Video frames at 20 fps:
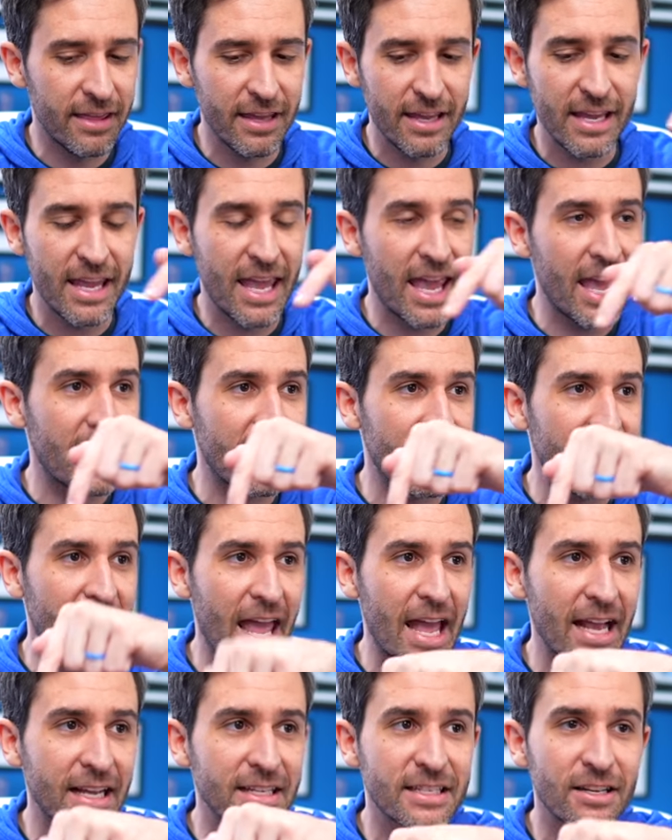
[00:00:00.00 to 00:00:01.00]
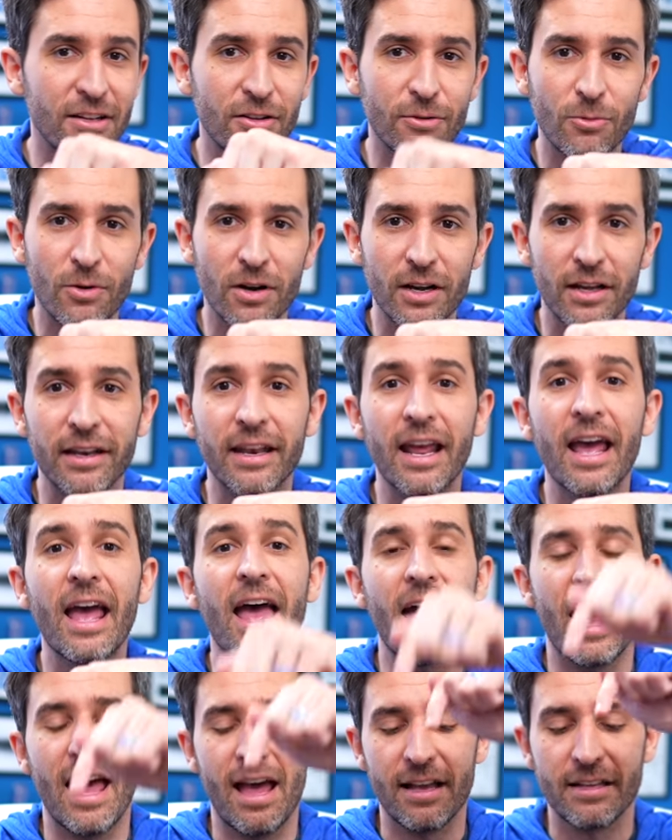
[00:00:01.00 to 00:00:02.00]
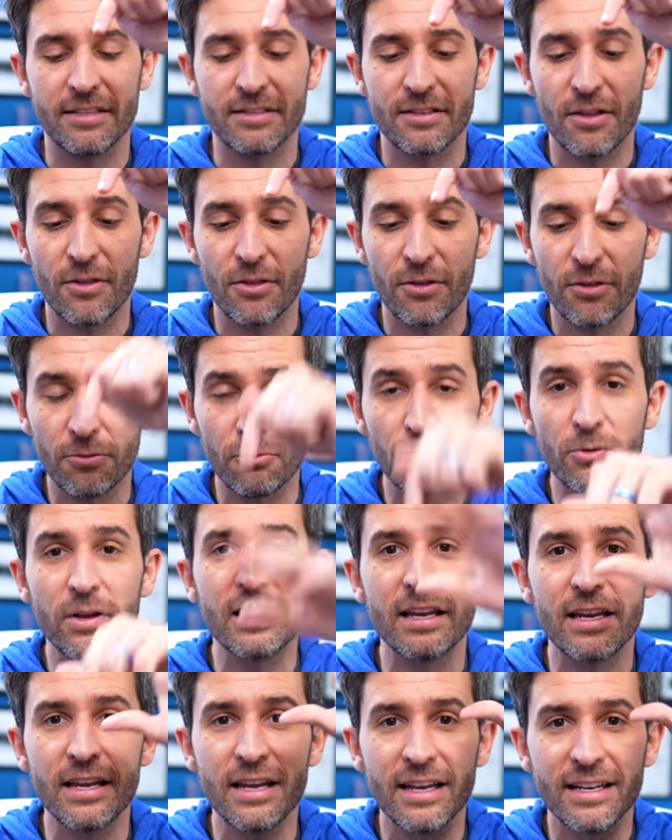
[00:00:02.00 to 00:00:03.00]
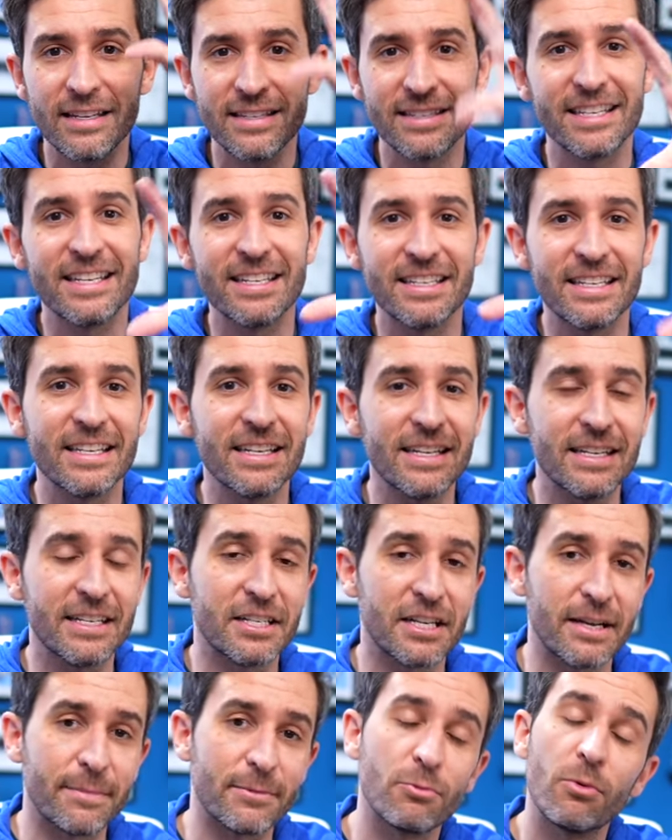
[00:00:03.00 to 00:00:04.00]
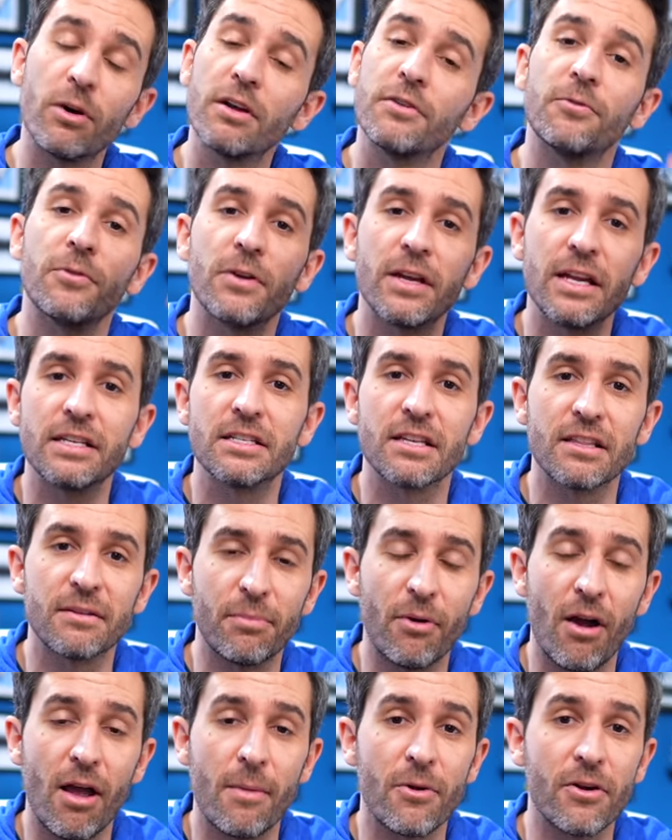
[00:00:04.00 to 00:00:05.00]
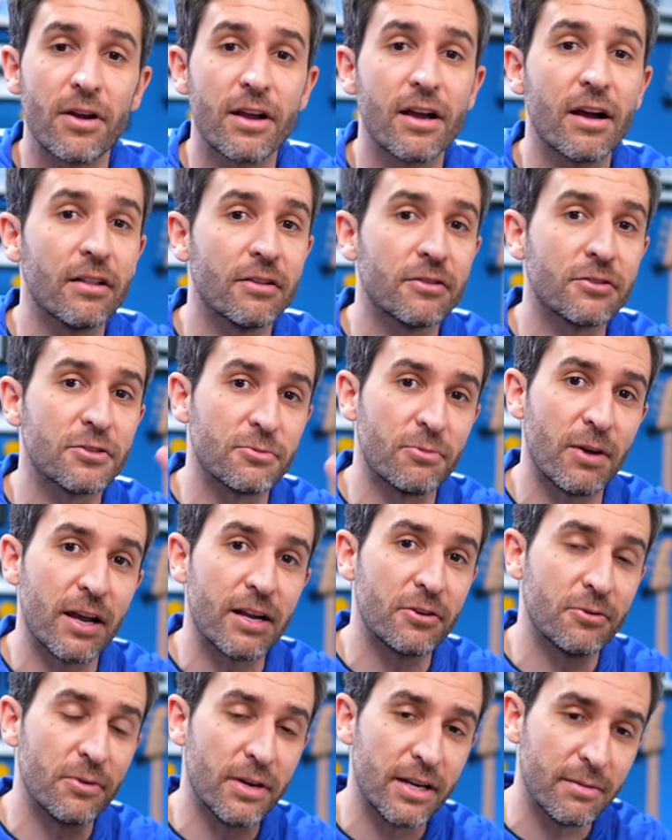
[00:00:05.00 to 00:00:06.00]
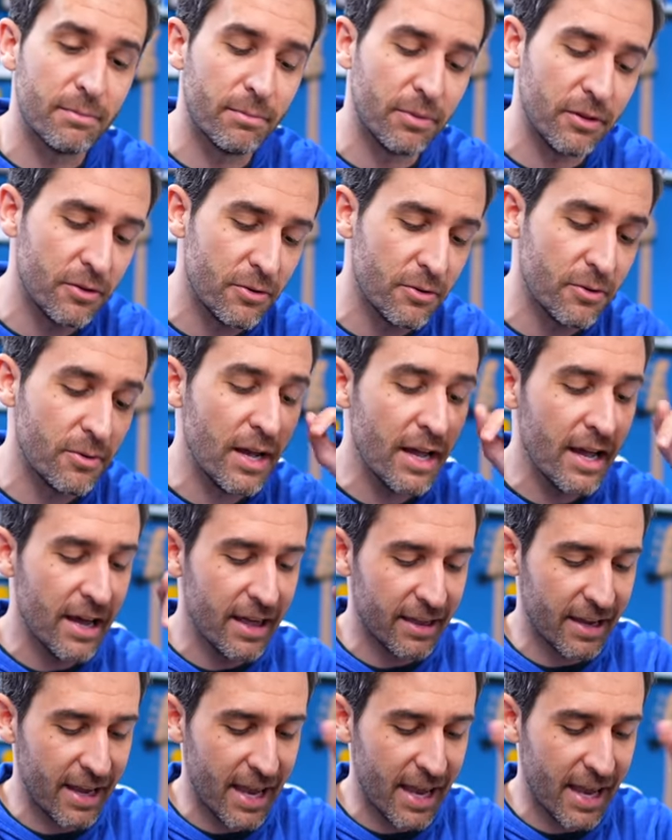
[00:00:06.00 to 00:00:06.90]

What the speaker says: the Canon XL1 has 3 CCD chips, one for each of the primary colors, red, green, and blue. The